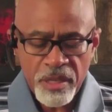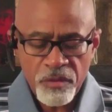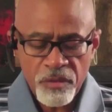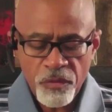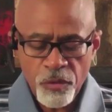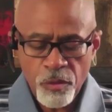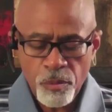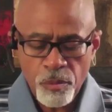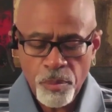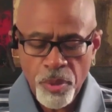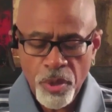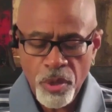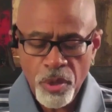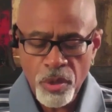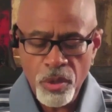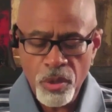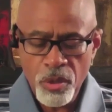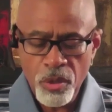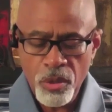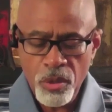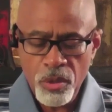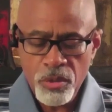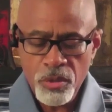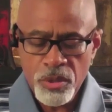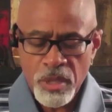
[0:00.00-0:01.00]
for
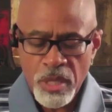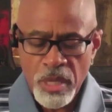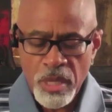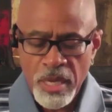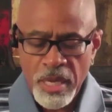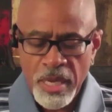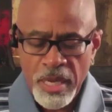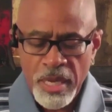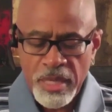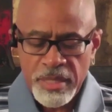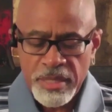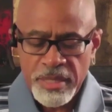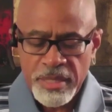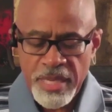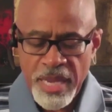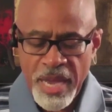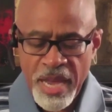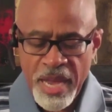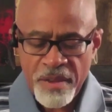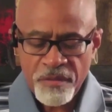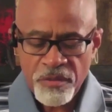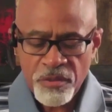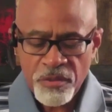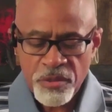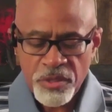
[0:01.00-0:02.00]
pearls,
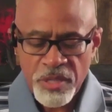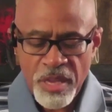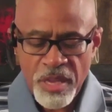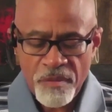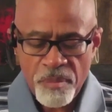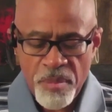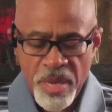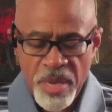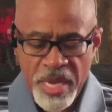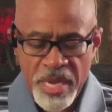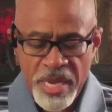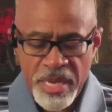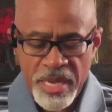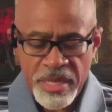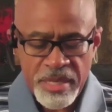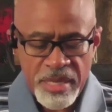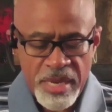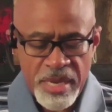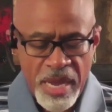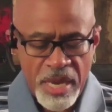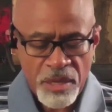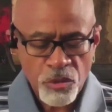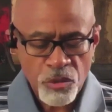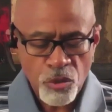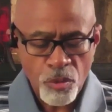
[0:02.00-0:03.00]
divers have made
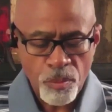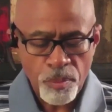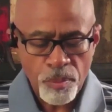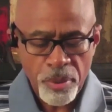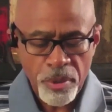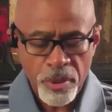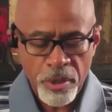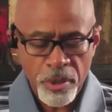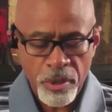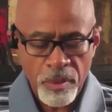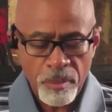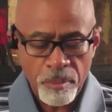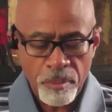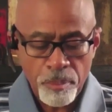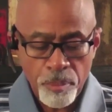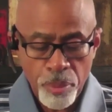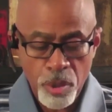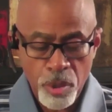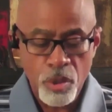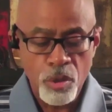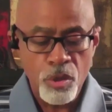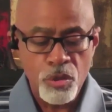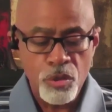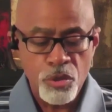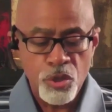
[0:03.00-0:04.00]
natural
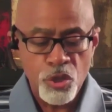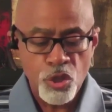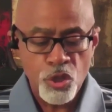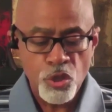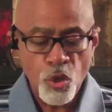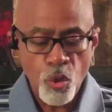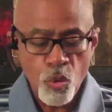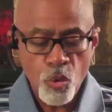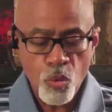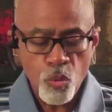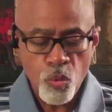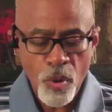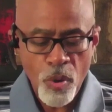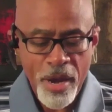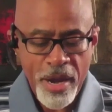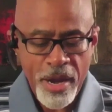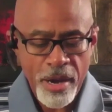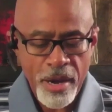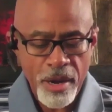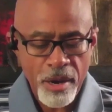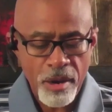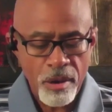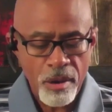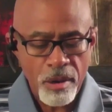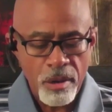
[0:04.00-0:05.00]
pearls so
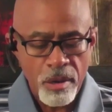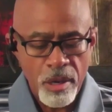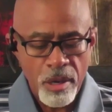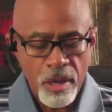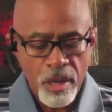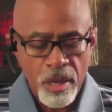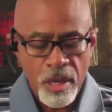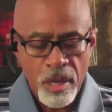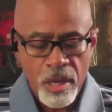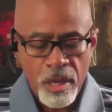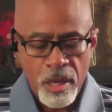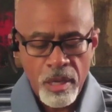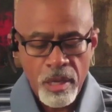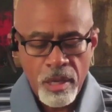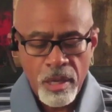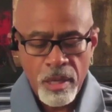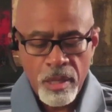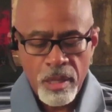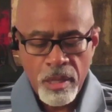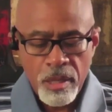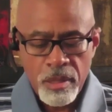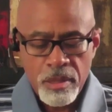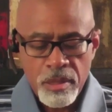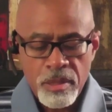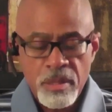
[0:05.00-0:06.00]
rare,
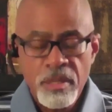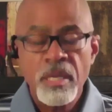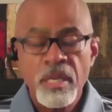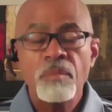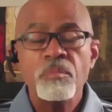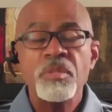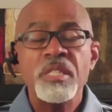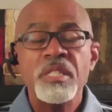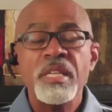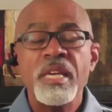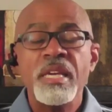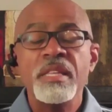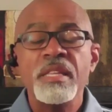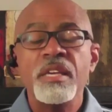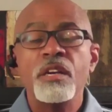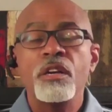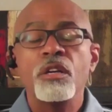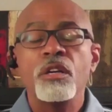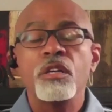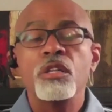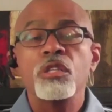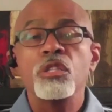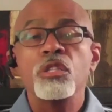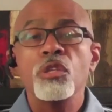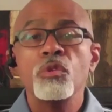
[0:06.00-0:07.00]
Some say they are
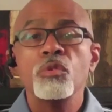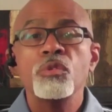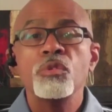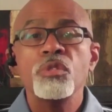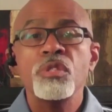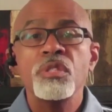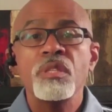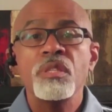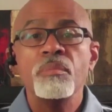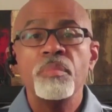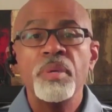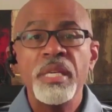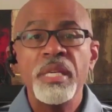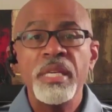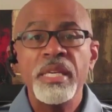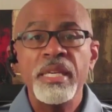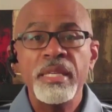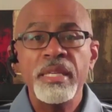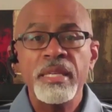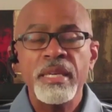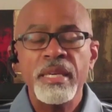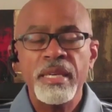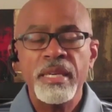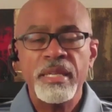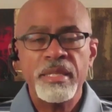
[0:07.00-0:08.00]
close to
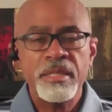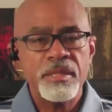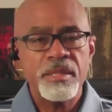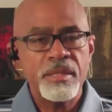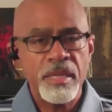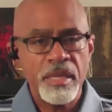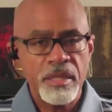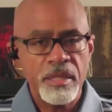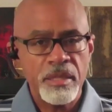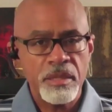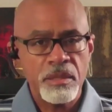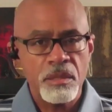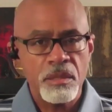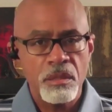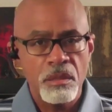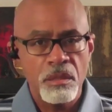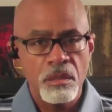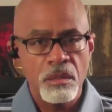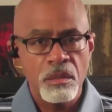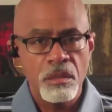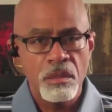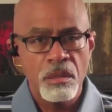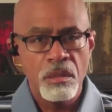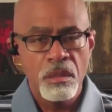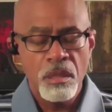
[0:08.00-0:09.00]
being extinct.
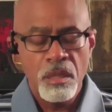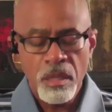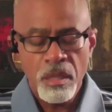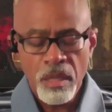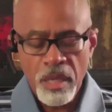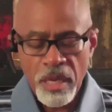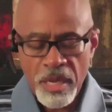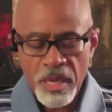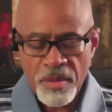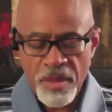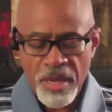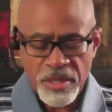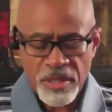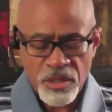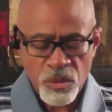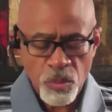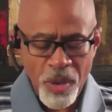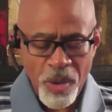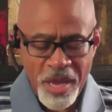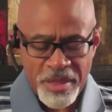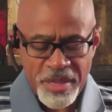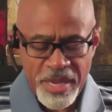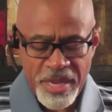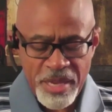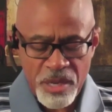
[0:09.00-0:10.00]
And that's why
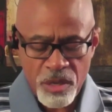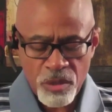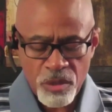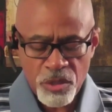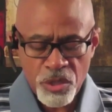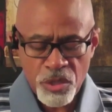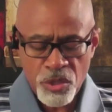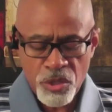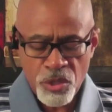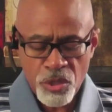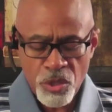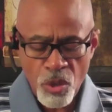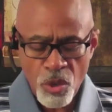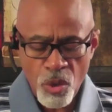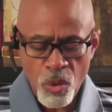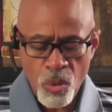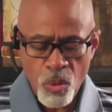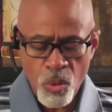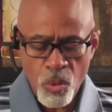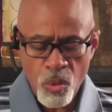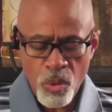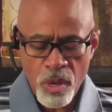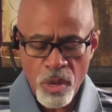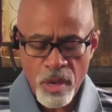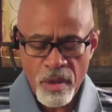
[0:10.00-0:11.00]
they are
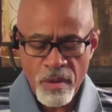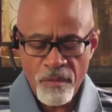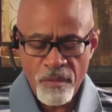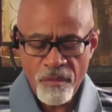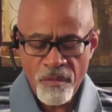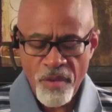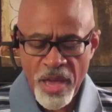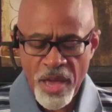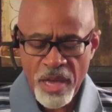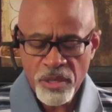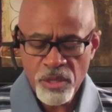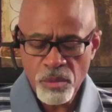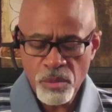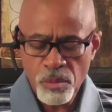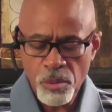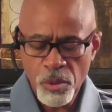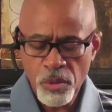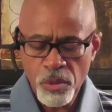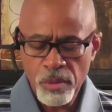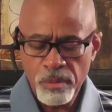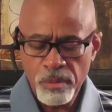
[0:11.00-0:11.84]
so valuable.